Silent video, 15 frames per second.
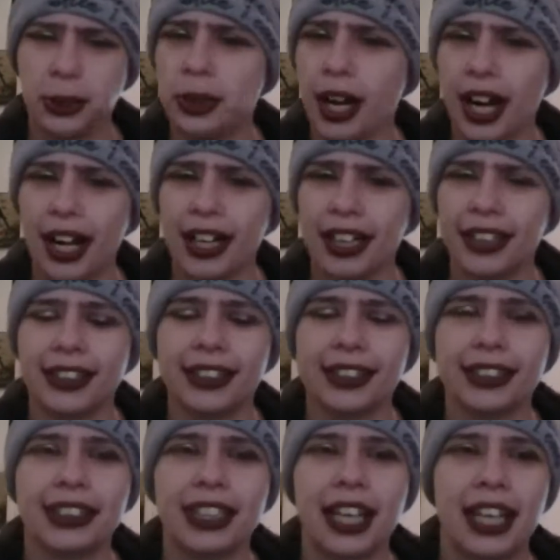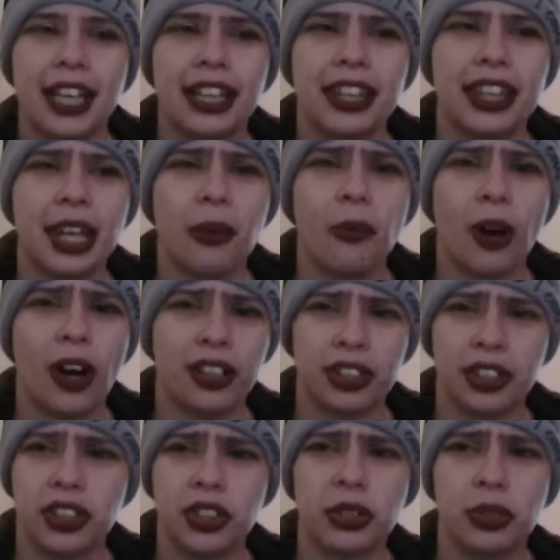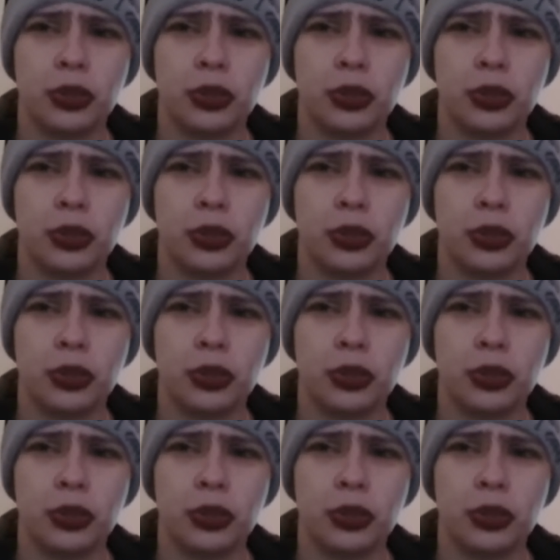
two guys and they want